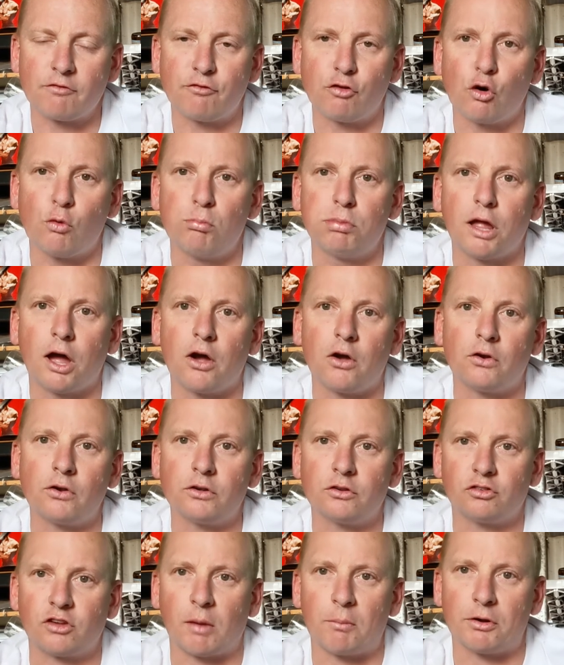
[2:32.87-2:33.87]
full
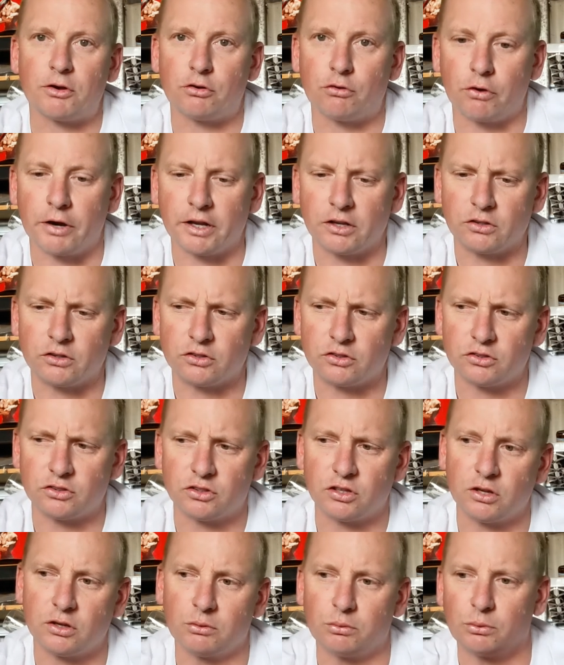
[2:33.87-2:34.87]
blown summer
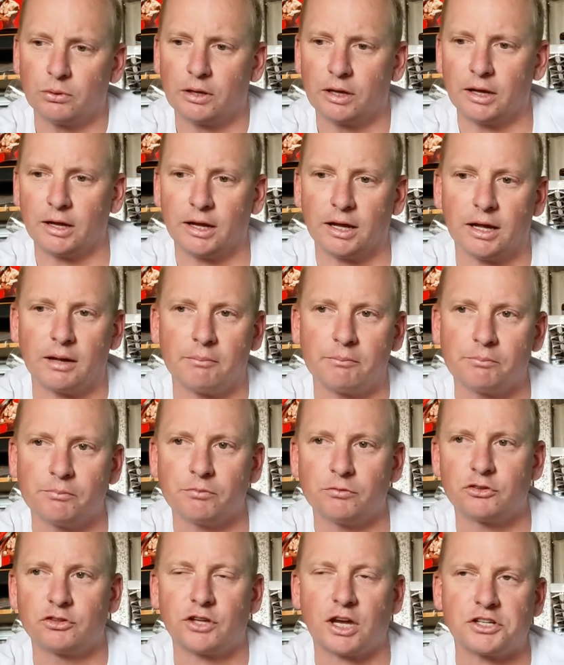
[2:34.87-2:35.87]
drinks,
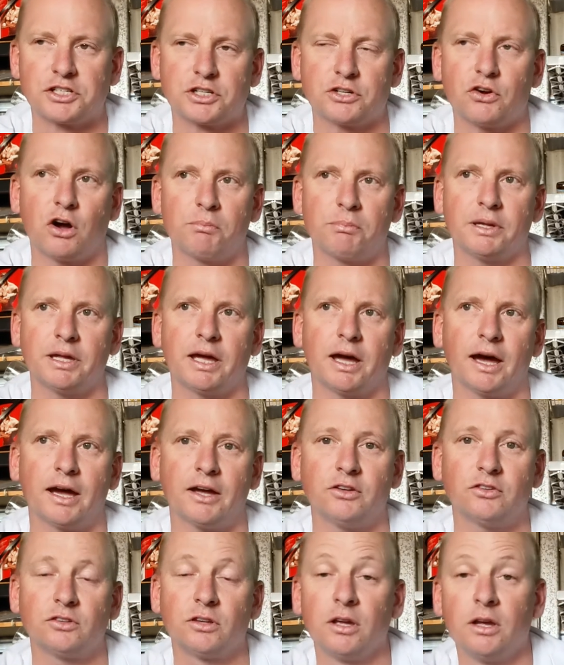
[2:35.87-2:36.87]
session
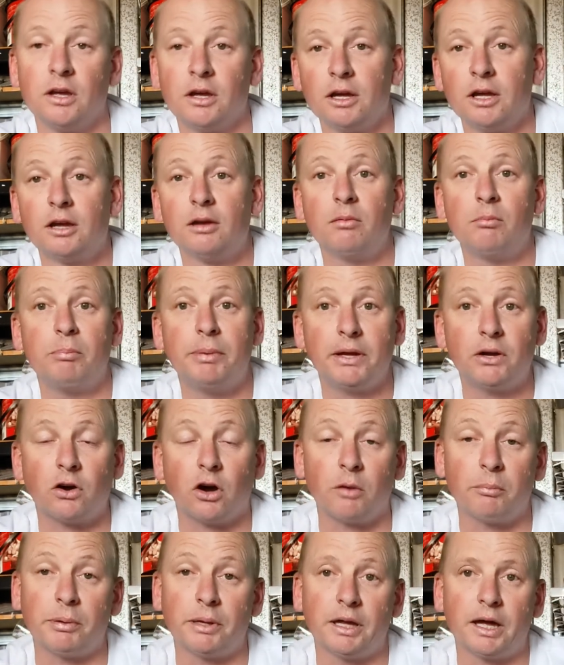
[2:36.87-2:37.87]
IPAs, big
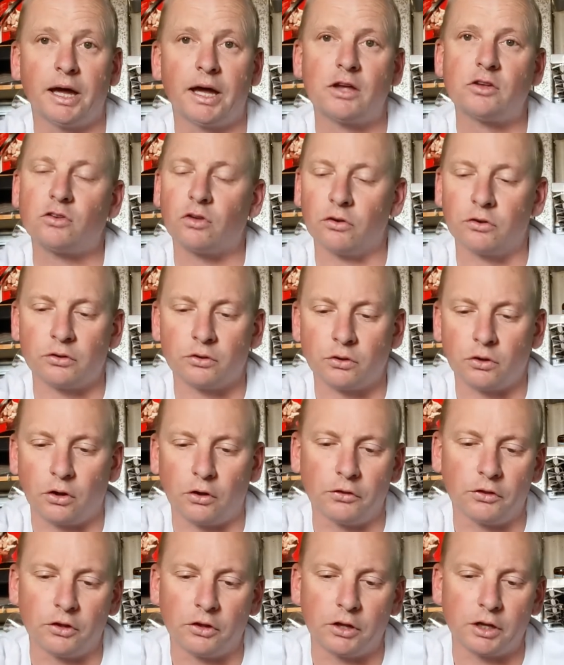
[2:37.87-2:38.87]
IPAs
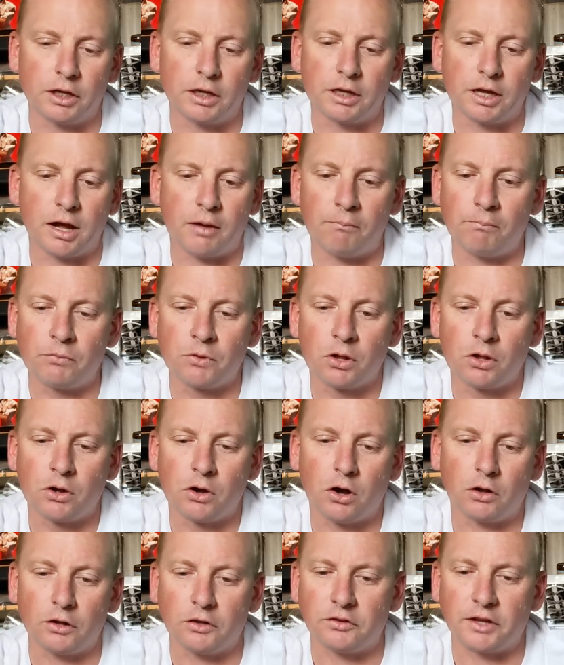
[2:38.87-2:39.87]
on the
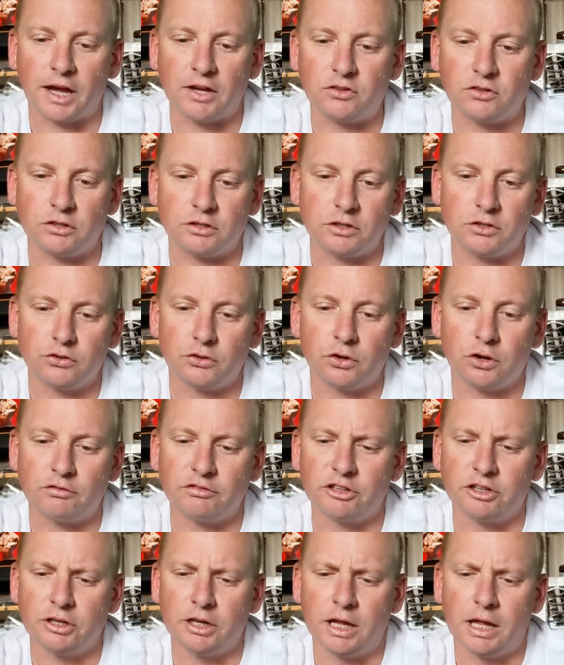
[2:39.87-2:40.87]
days that
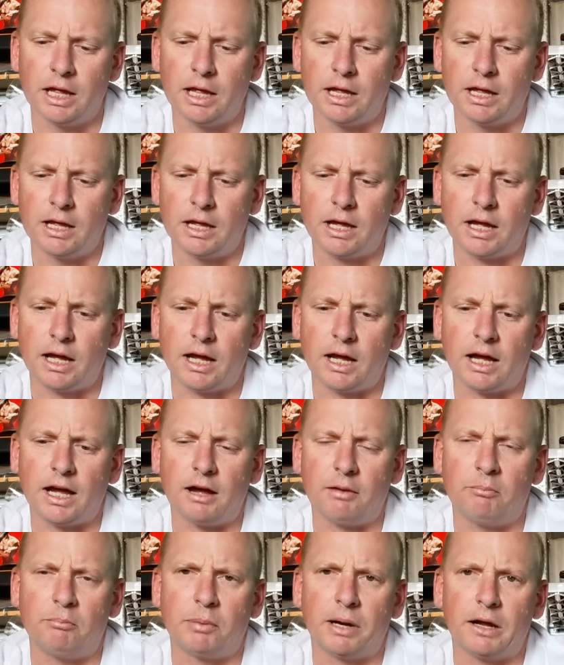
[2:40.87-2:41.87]
deserve it.
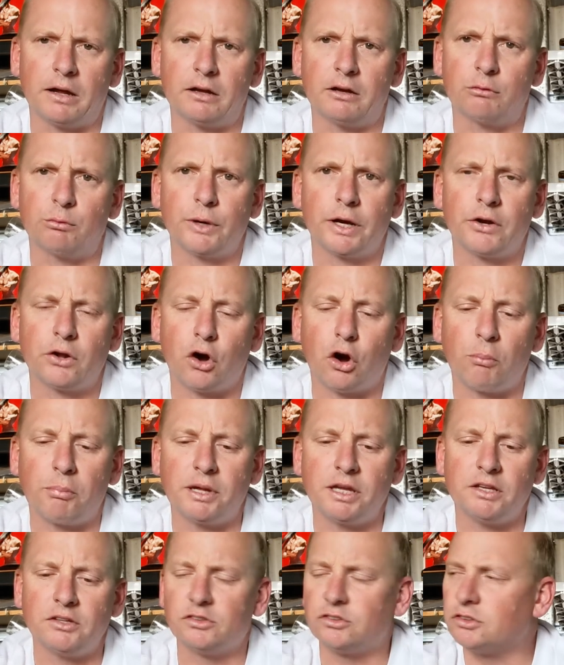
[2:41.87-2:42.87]
But red
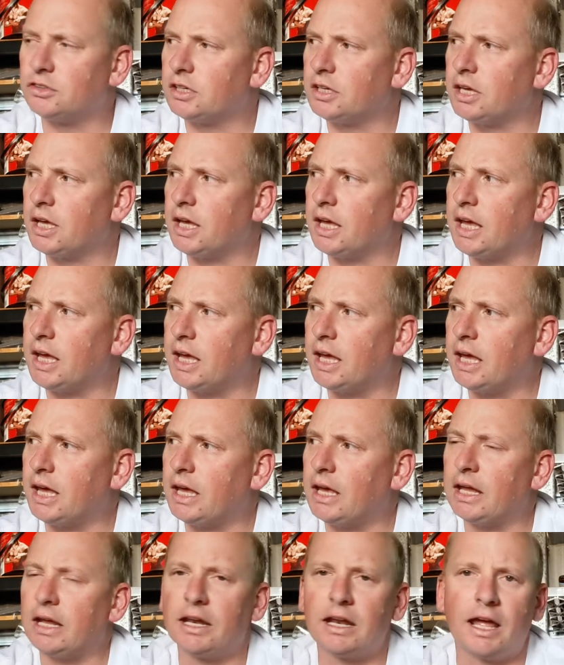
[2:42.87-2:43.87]
hoppies
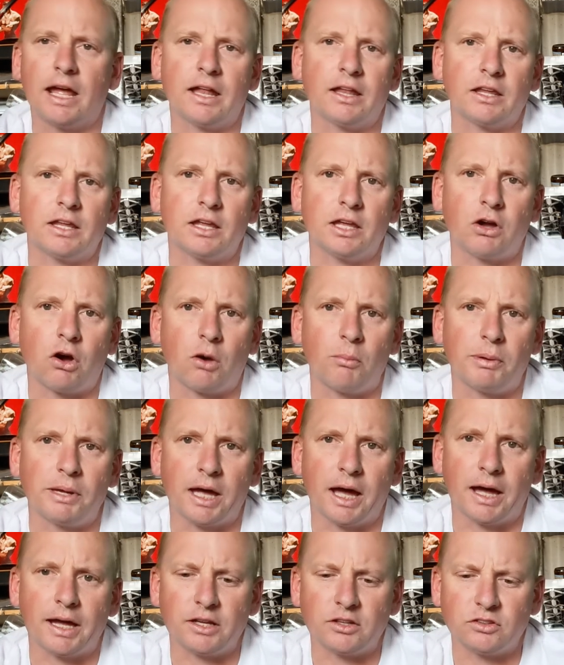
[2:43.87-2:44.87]
and the
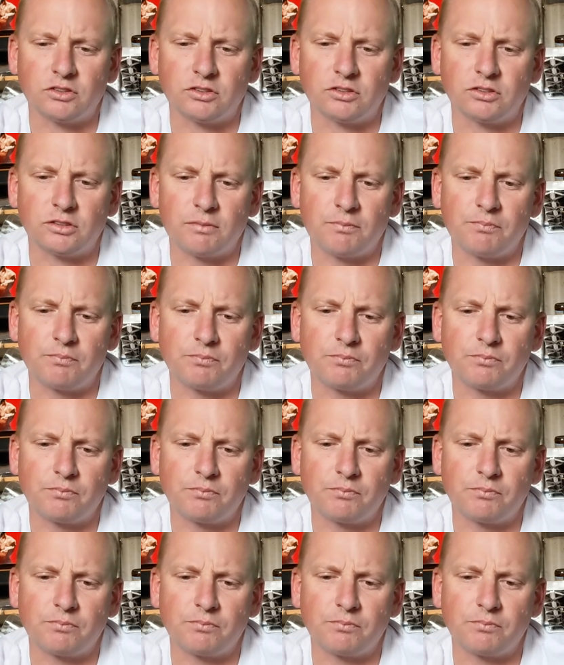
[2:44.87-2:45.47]
IPAs